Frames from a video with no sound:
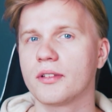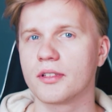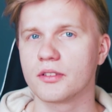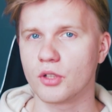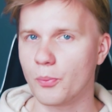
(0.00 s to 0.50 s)

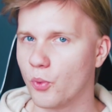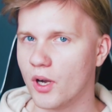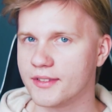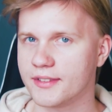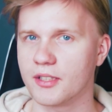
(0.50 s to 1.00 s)
the top
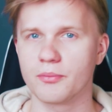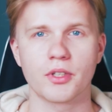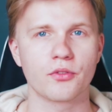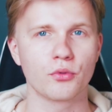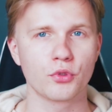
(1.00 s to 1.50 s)
ones can be
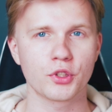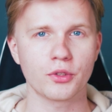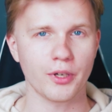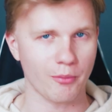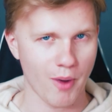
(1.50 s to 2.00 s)

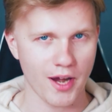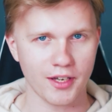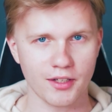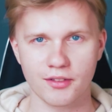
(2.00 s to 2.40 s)
crucial in making